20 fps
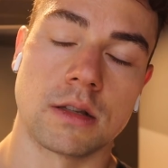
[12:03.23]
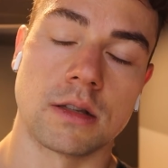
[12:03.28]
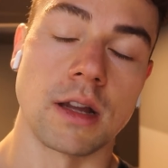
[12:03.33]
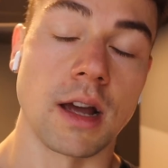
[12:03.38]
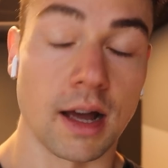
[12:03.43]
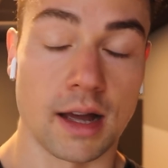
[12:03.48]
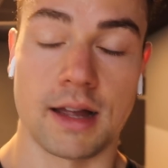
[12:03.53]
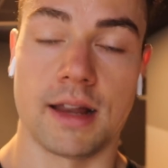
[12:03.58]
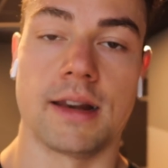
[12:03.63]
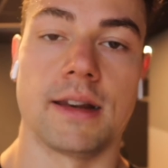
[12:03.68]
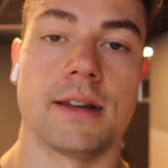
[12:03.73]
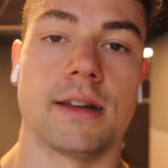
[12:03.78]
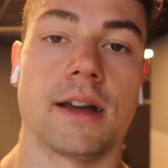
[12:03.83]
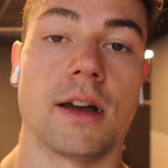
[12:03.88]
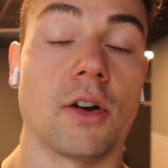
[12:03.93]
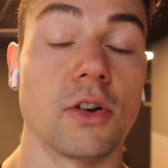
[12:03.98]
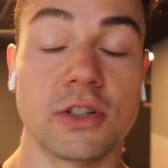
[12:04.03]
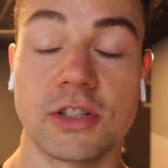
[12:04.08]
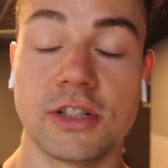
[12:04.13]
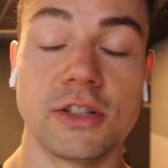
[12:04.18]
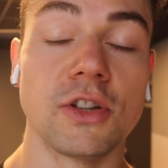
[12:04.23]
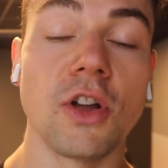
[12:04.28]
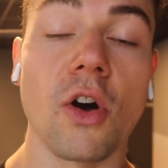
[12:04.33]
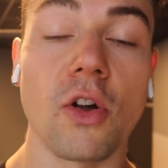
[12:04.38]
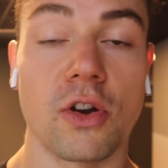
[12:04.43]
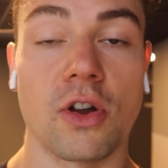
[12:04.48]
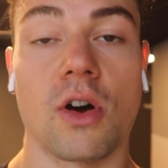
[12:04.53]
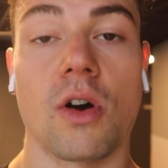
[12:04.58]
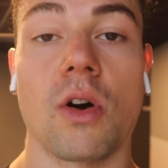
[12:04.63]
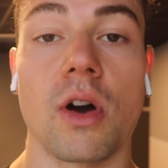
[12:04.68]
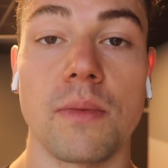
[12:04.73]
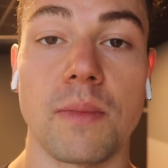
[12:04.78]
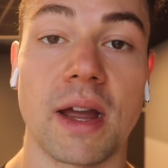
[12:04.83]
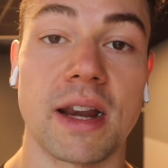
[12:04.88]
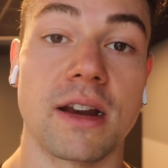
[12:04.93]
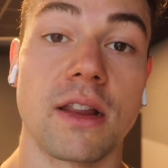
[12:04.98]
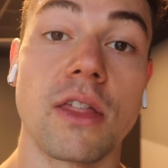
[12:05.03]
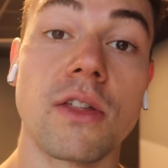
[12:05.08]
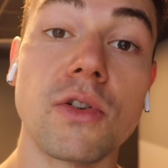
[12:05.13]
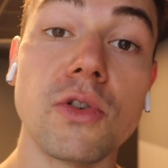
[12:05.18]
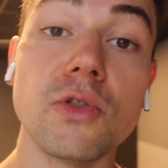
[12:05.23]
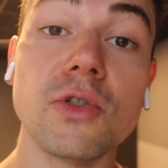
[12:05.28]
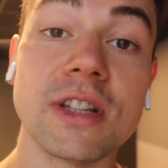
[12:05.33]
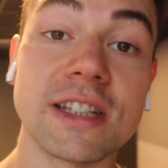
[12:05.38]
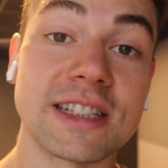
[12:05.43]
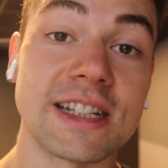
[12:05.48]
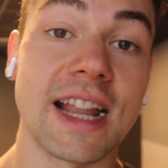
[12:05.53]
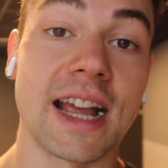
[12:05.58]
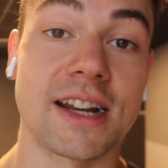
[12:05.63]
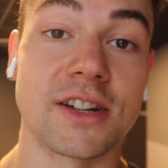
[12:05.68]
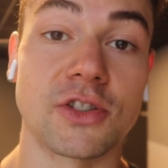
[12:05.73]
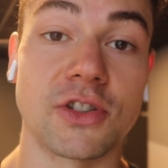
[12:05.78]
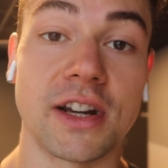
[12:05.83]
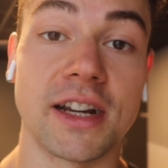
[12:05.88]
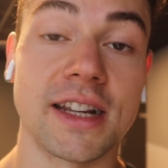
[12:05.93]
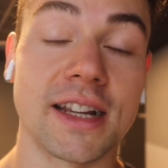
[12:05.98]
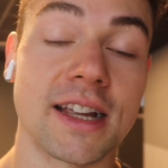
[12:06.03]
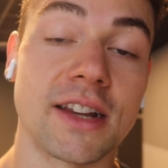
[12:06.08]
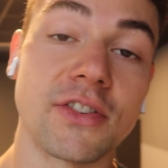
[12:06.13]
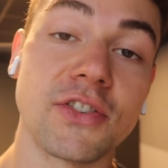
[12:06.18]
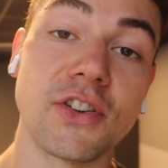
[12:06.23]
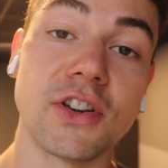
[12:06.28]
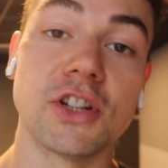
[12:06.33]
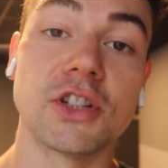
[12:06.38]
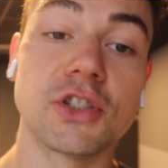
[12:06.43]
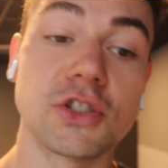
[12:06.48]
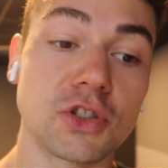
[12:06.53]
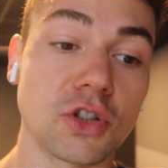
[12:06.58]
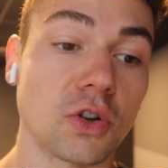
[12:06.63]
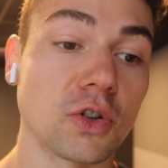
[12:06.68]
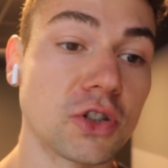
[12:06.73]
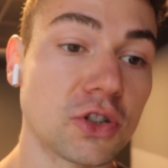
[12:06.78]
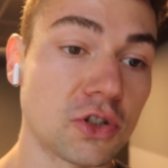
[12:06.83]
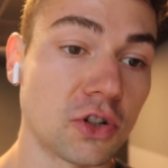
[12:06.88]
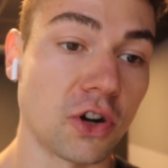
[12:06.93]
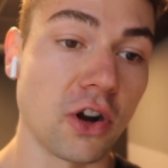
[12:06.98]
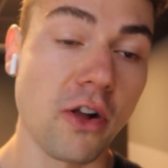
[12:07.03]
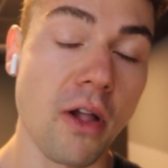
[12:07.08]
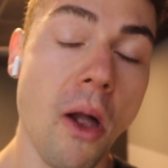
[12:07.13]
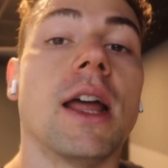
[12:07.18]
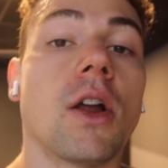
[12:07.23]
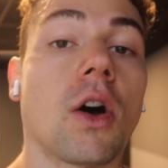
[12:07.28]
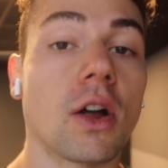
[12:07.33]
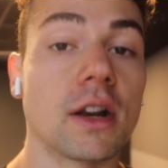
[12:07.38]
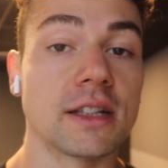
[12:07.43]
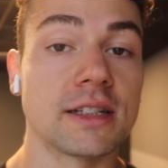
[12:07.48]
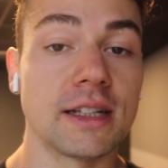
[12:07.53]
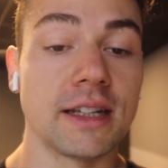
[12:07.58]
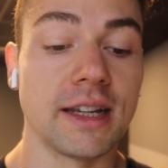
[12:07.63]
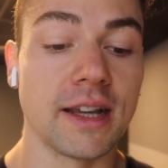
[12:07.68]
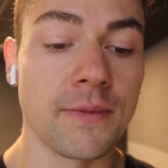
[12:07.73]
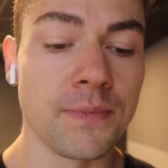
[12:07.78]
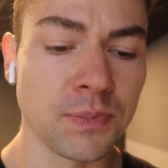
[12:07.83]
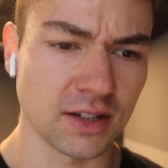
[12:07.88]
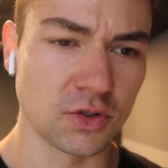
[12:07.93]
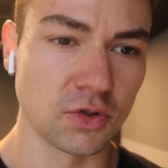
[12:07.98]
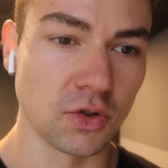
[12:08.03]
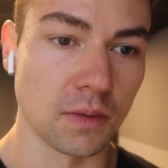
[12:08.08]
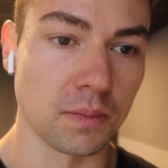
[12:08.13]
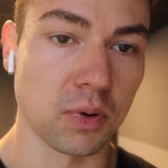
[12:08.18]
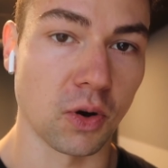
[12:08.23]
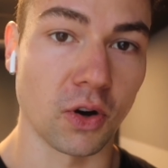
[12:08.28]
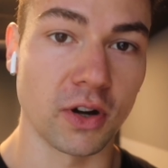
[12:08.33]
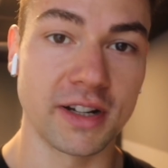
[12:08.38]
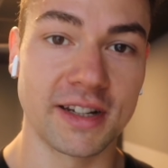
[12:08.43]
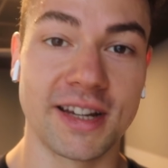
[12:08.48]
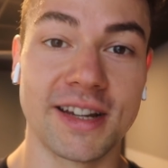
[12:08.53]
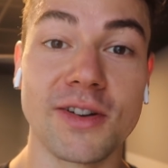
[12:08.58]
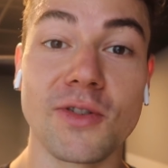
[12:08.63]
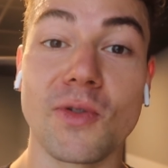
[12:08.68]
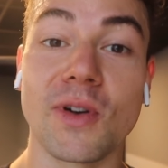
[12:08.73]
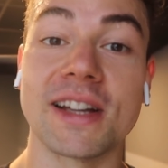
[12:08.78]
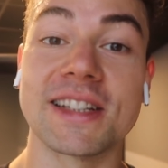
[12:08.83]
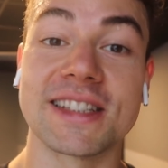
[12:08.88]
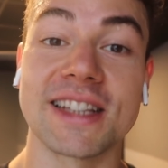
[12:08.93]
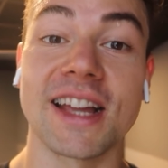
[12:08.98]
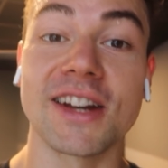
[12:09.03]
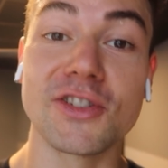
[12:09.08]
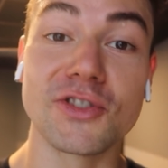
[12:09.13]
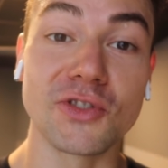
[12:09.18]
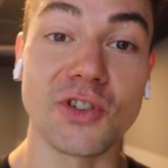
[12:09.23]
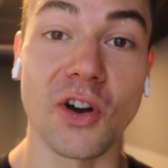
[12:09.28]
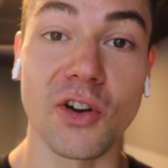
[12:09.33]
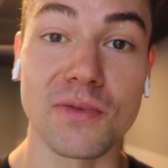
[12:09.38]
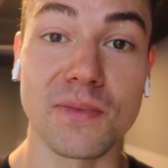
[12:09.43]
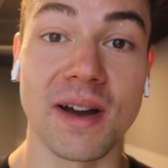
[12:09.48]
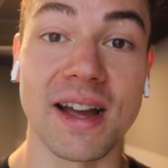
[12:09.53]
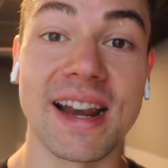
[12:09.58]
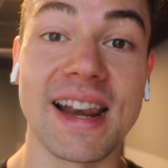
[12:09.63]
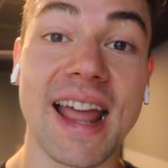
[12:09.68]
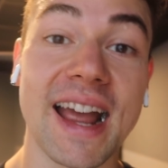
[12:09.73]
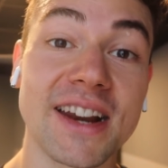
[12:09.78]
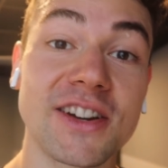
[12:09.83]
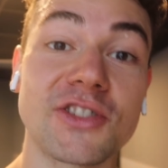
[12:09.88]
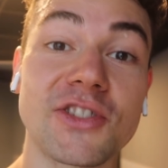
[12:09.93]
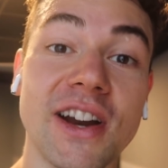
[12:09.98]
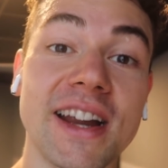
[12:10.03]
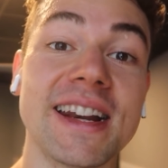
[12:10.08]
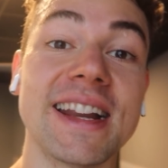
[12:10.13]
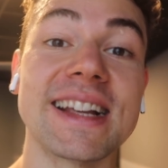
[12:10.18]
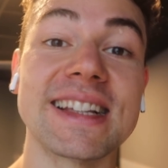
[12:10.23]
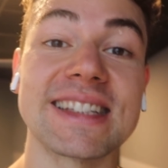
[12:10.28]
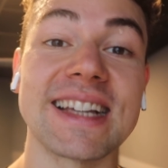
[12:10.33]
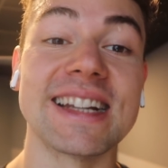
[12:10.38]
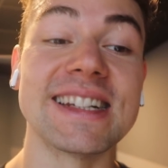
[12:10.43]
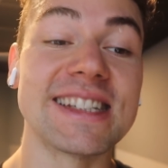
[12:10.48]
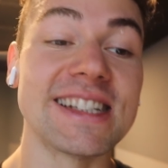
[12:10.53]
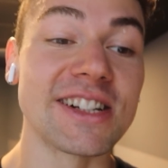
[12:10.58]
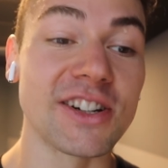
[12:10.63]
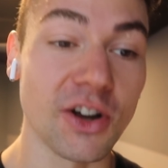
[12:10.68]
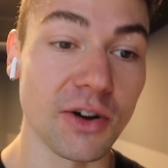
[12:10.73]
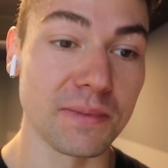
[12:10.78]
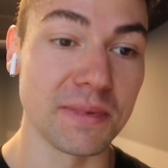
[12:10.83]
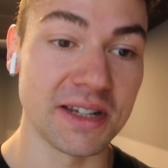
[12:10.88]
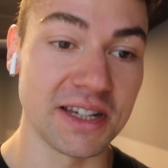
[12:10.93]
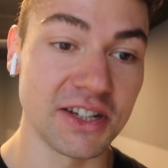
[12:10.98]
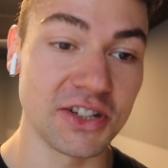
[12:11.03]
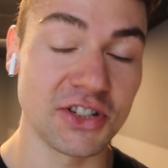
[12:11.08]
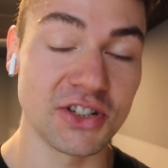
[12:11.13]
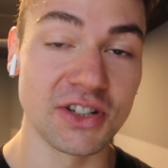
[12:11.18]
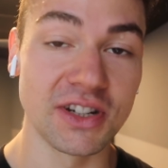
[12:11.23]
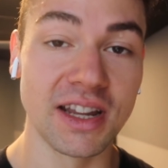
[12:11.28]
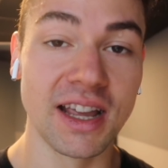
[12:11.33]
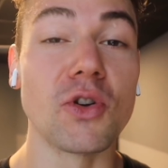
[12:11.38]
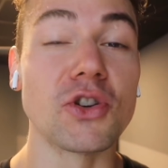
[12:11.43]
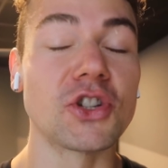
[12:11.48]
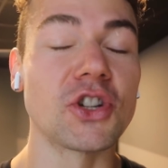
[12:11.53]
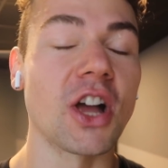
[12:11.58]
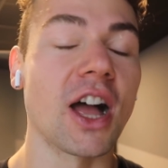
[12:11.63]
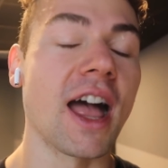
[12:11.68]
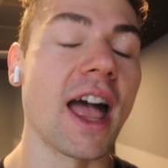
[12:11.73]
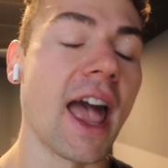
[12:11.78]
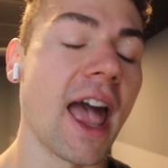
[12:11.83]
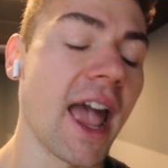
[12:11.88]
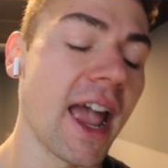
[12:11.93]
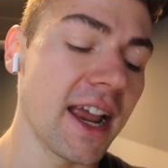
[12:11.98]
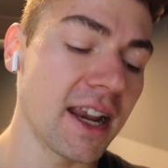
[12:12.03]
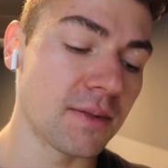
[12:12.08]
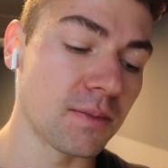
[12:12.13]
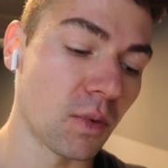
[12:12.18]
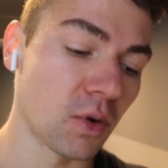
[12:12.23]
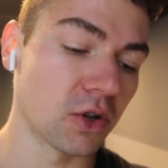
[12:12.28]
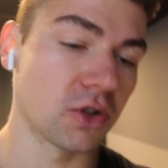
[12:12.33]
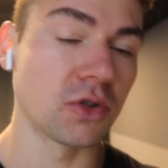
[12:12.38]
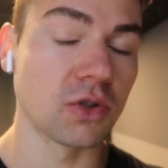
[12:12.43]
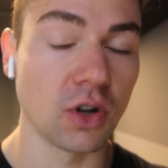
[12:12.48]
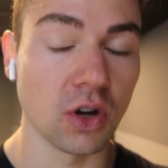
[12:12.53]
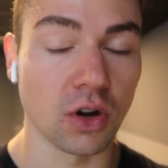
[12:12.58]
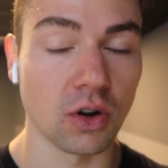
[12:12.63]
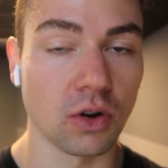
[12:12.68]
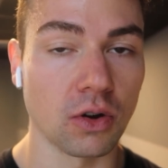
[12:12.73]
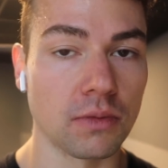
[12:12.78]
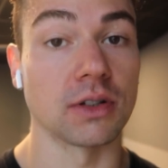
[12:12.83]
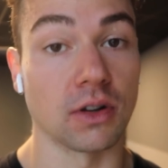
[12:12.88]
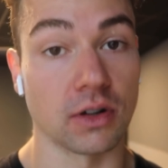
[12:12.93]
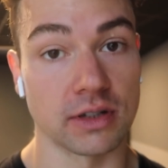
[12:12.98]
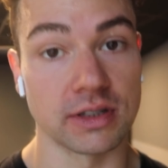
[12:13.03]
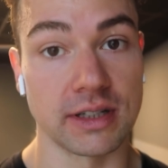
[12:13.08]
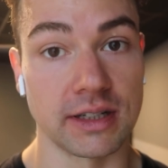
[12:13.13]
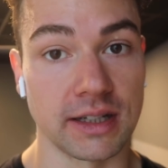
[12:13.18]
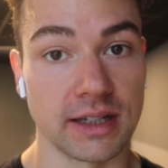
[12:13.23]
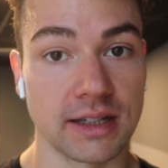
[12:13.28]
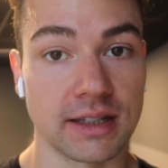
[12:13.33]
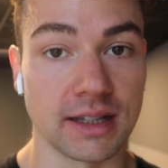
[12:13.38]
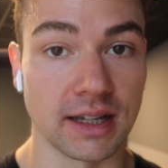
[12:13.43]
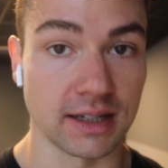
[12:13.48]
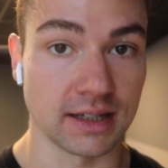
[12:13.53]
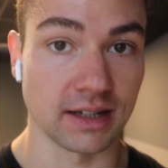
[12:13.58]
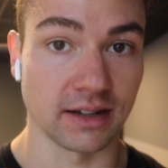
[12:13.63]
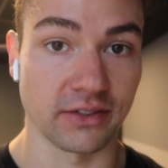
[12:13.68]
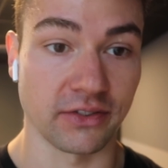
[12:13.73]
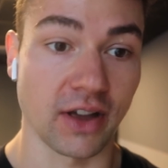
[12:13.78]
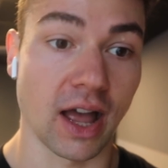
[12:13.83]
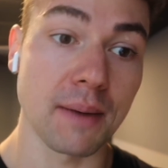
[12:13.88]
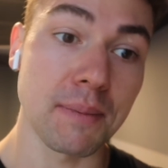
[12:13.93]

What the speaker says: Done. I honestly don't know how I made it through this leg training and finished so strong. It honestly got to a point where I started to count my leg trainings until competition, which are 8 more to go. So honestly, they're tough.